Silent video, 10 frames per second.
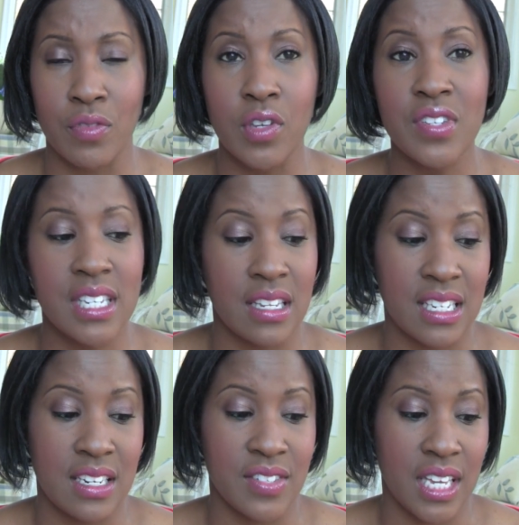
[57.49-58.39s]
If you have
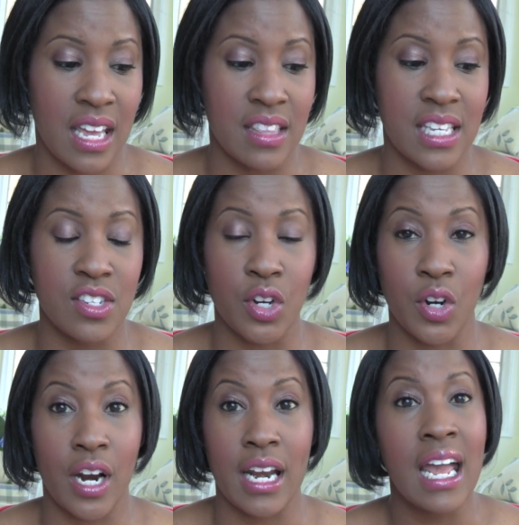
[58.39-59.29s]
sensitive skin, these are
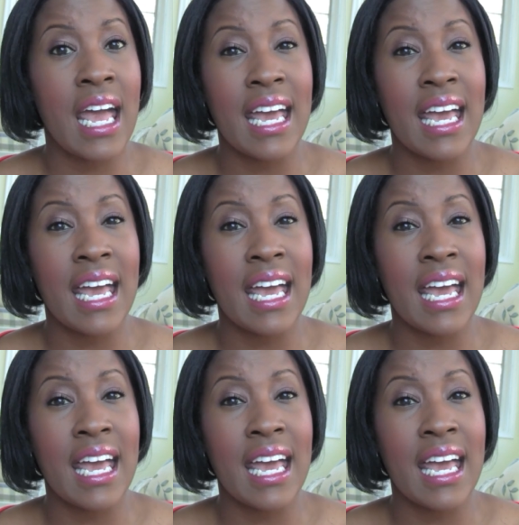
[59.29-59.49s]
great.